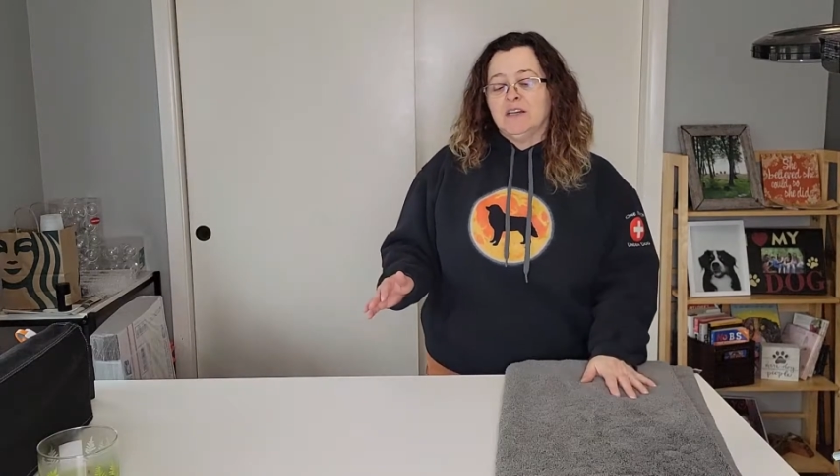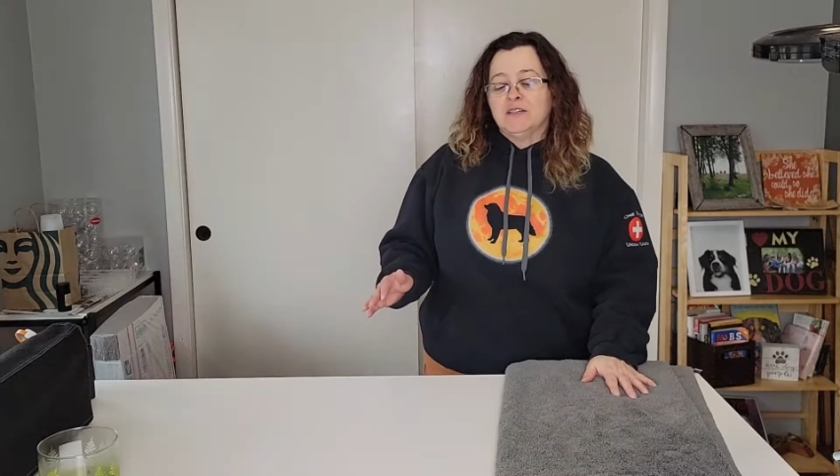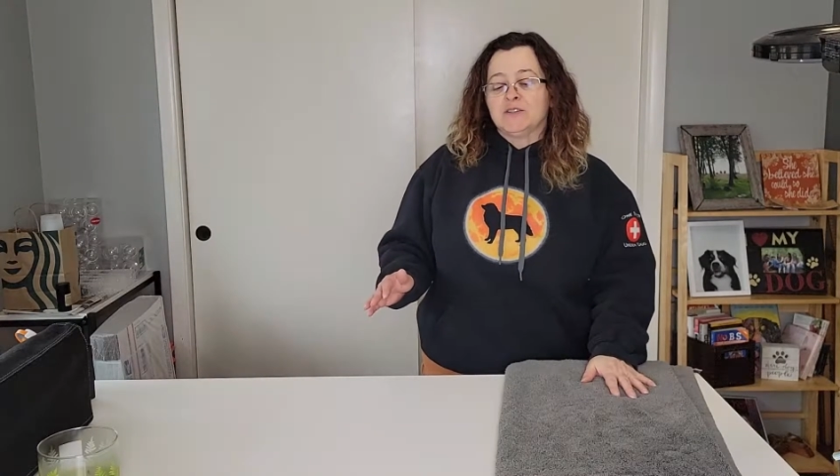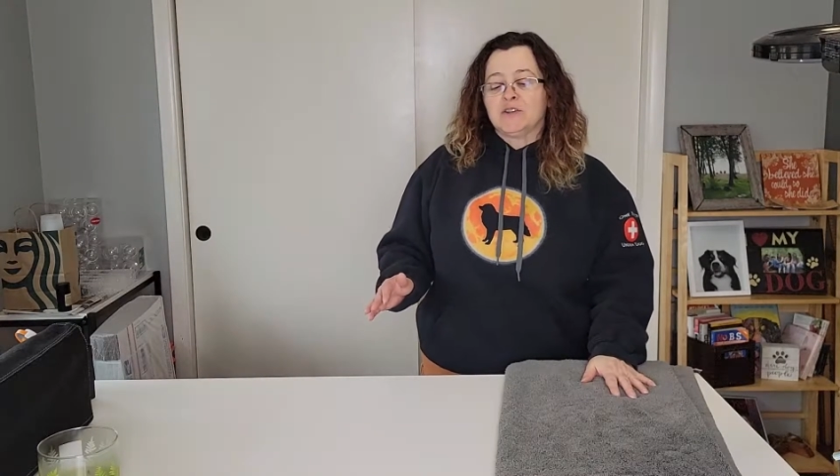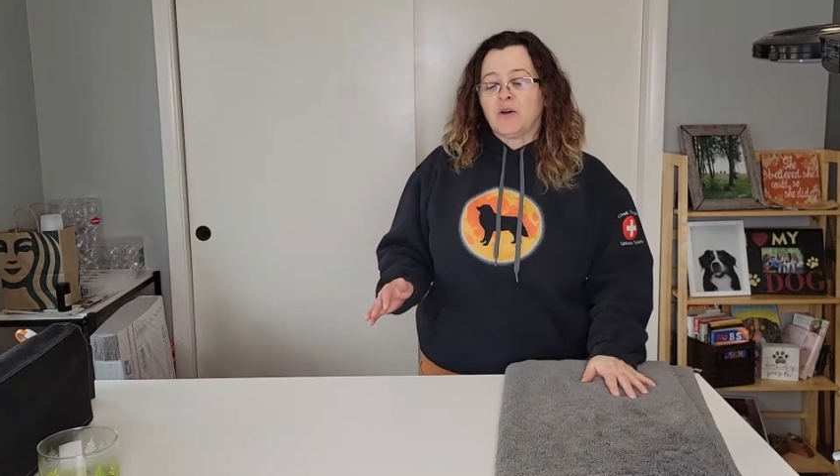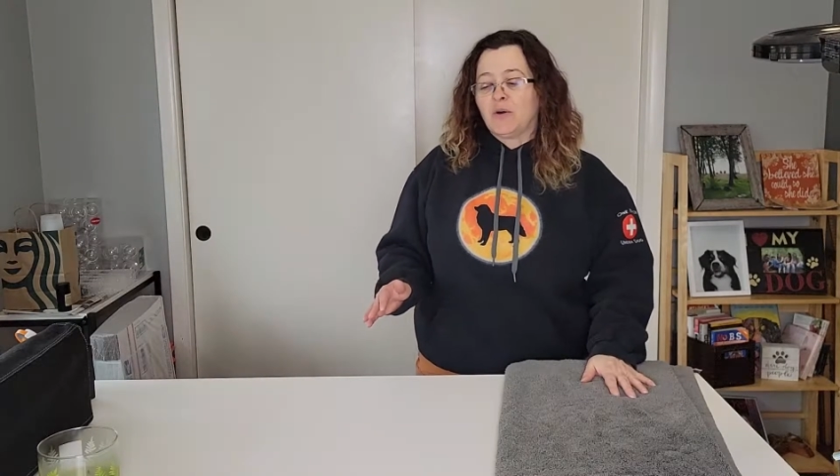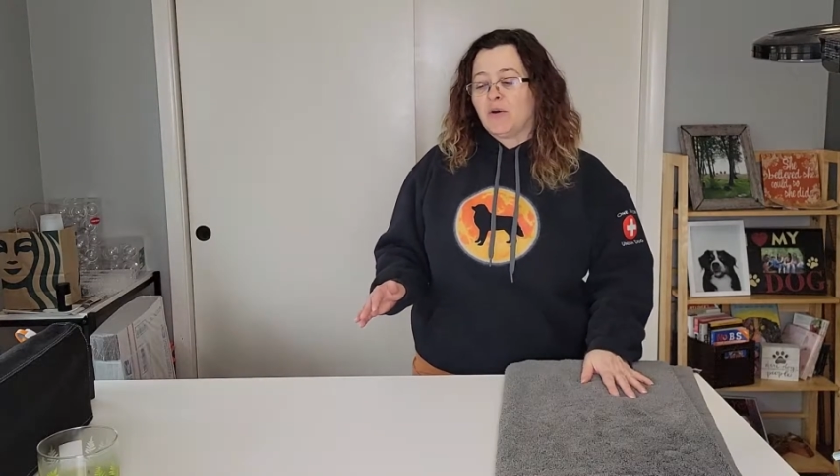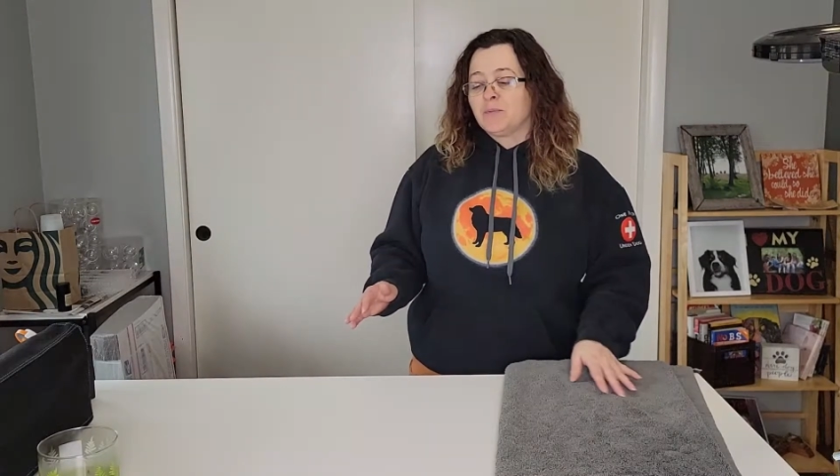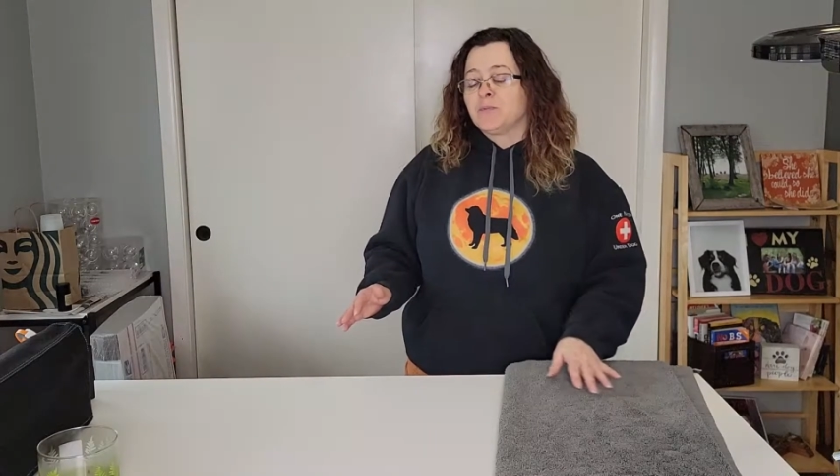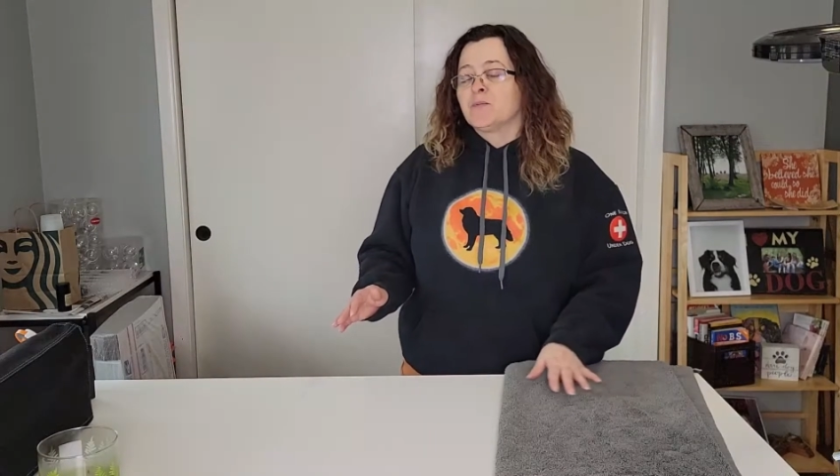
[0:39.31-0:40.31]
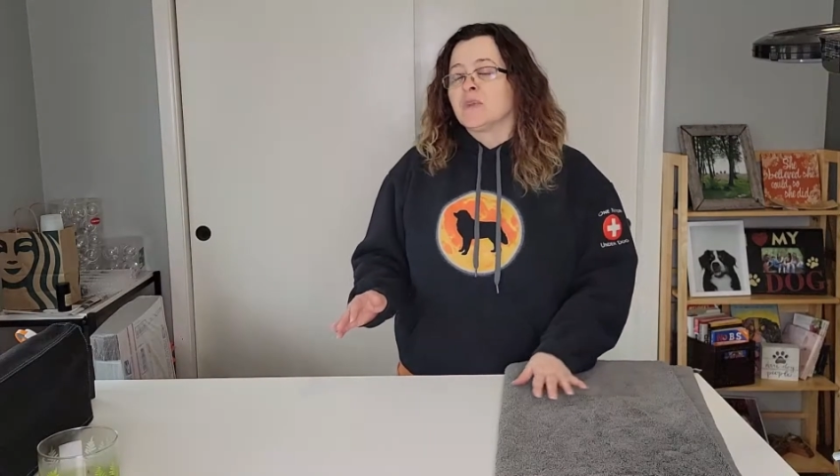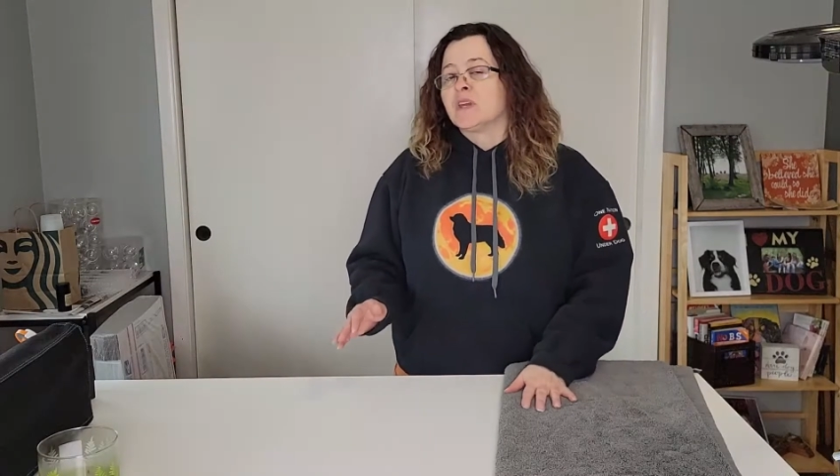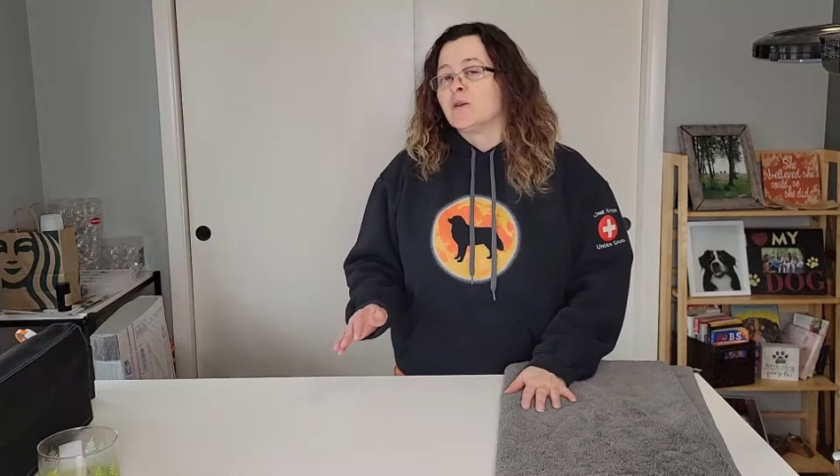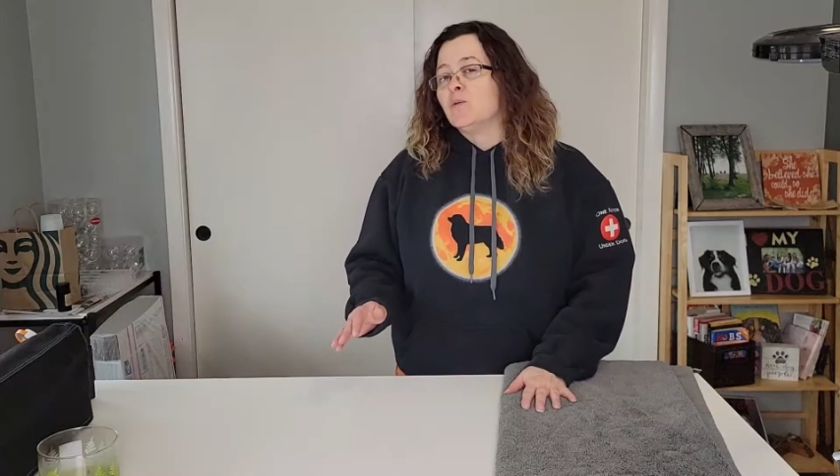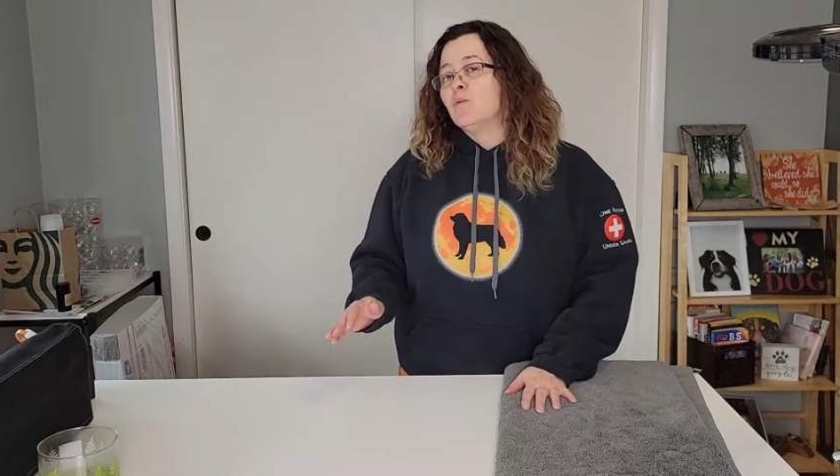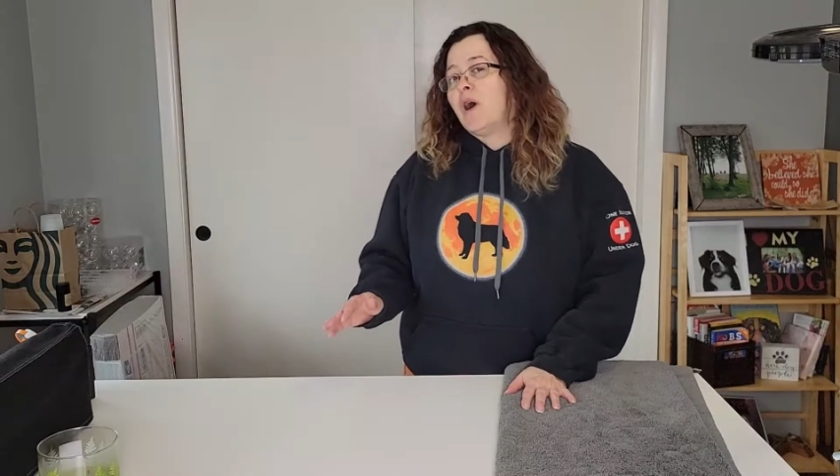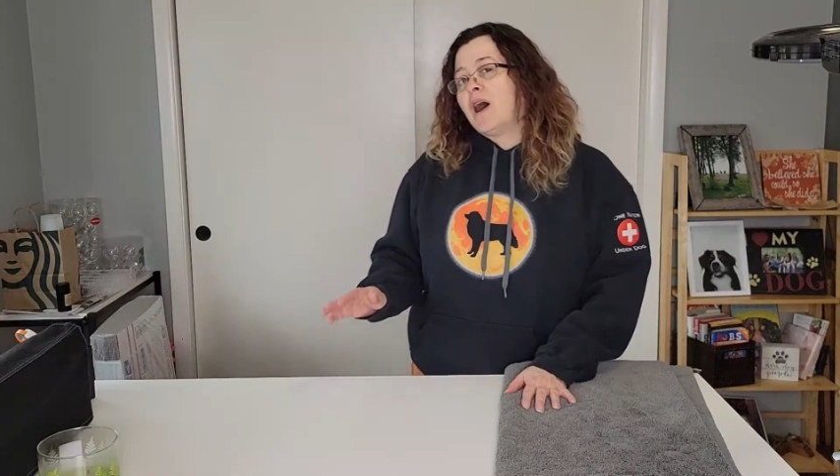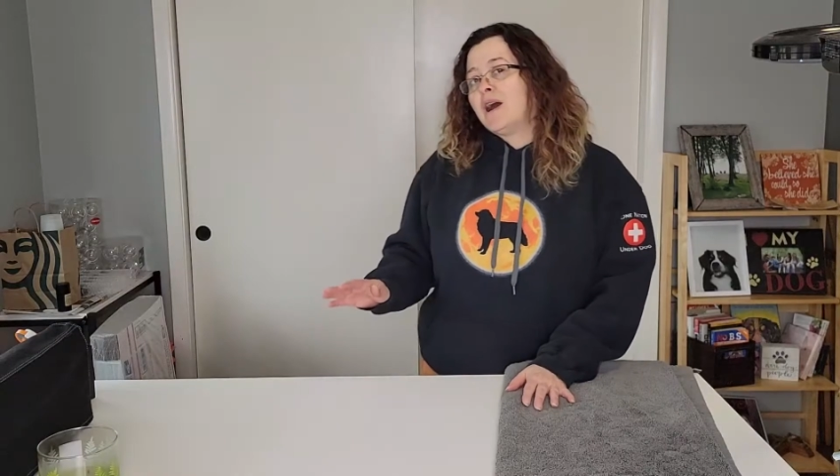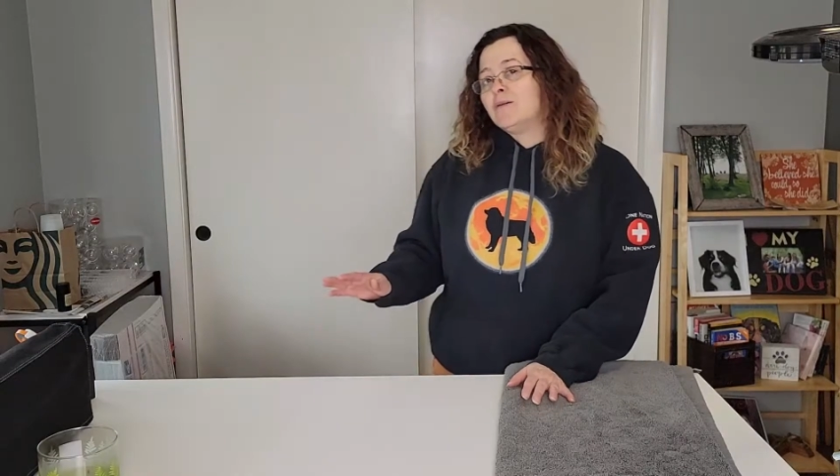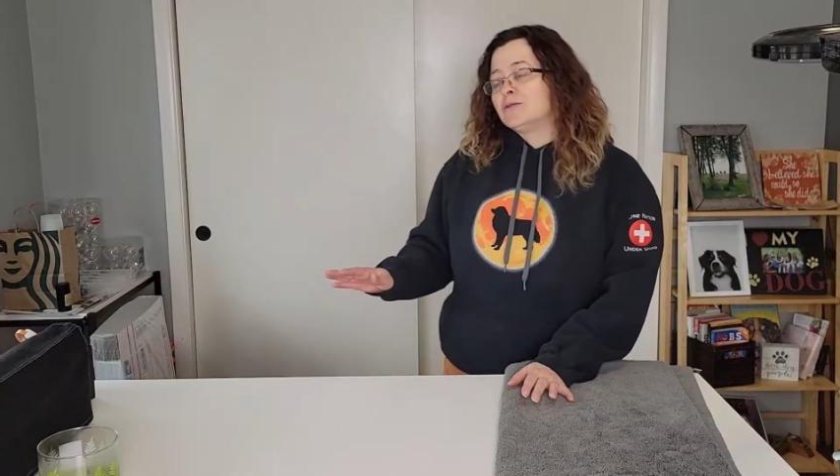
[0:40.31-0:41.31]
So
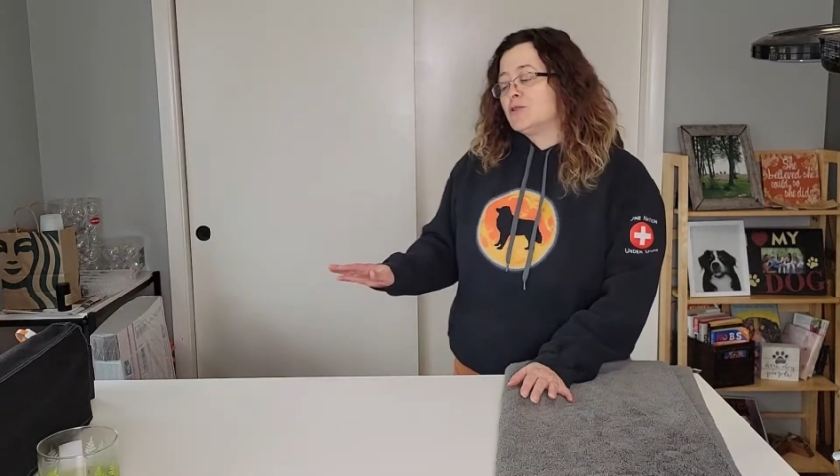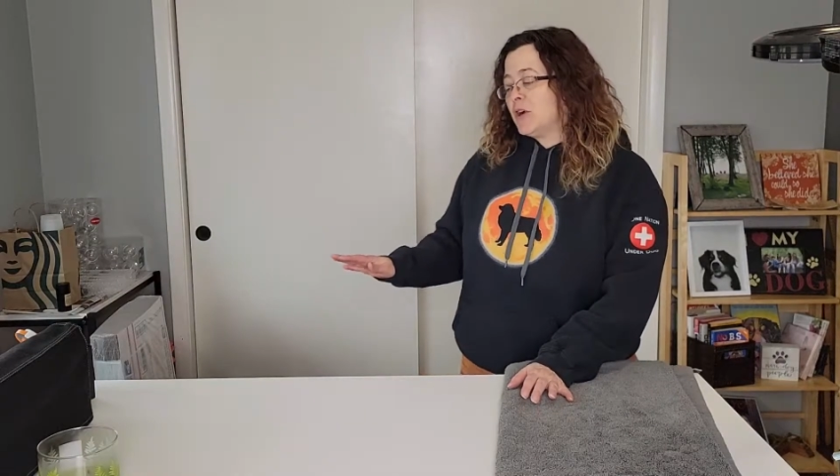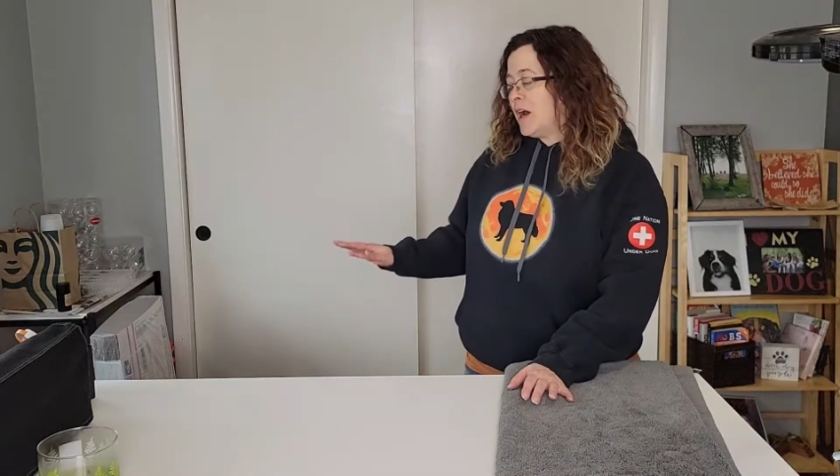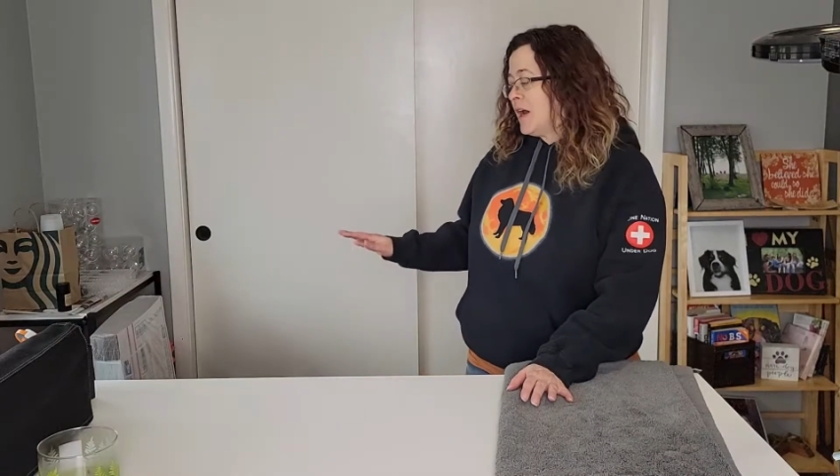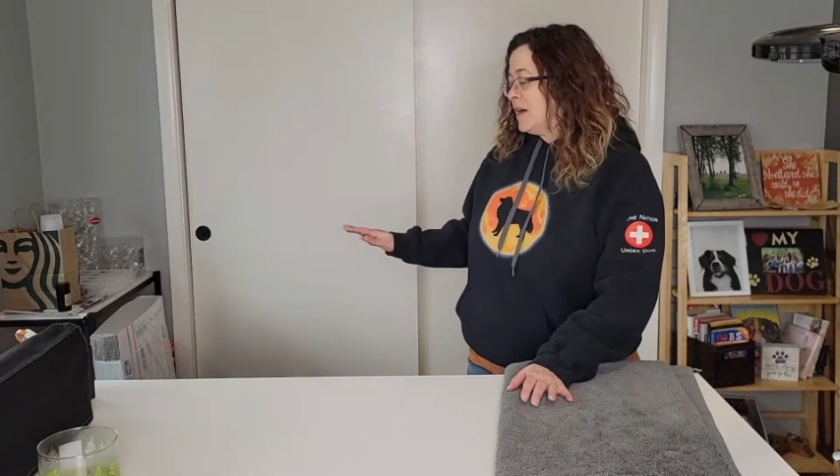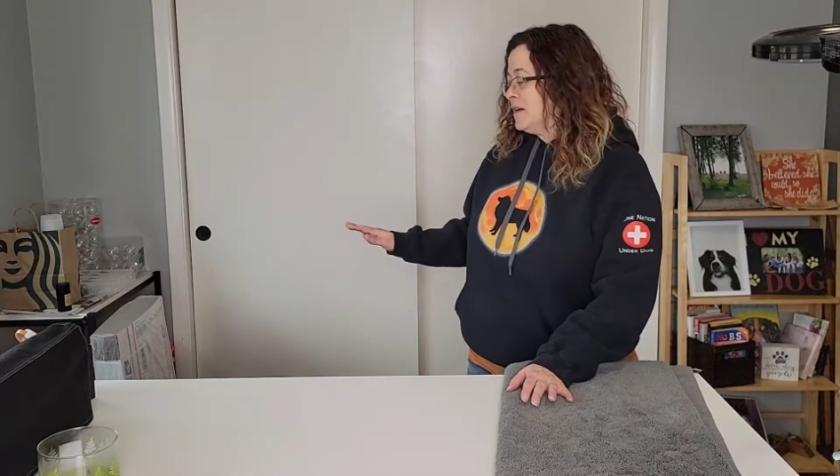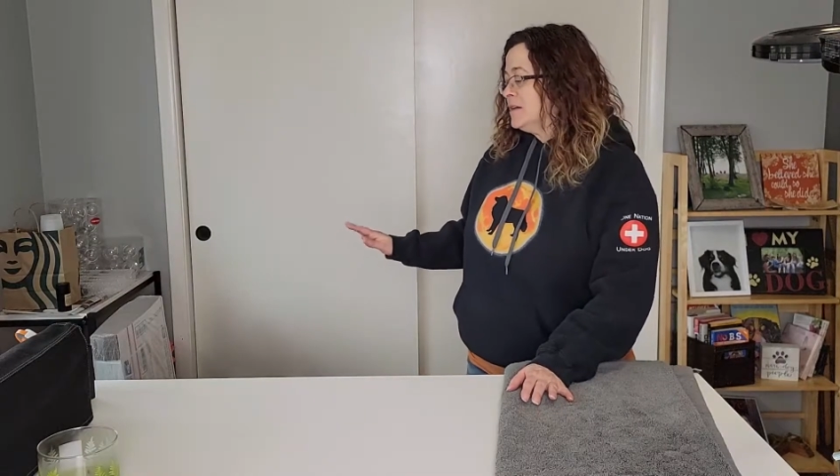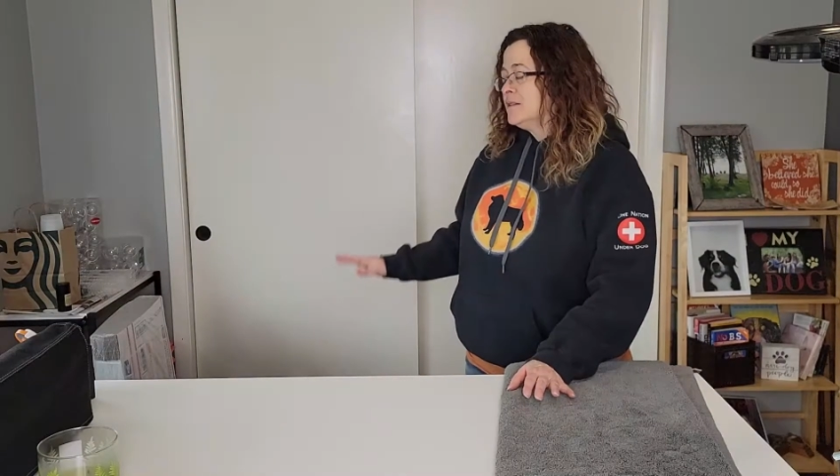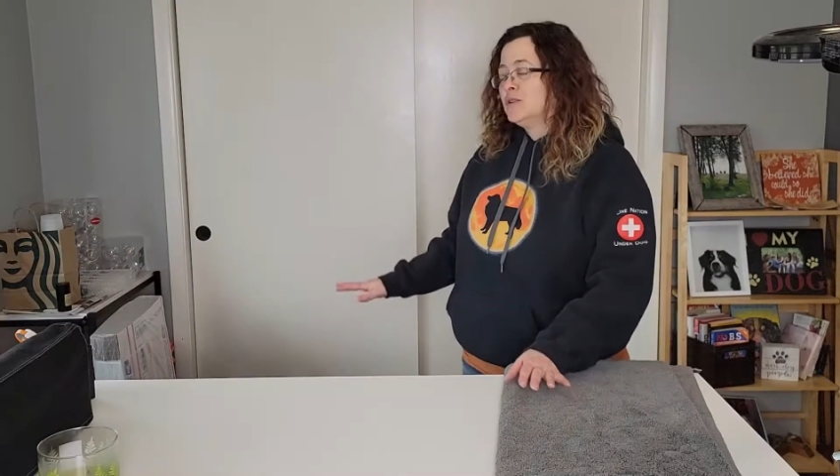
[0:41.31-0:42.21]
I will try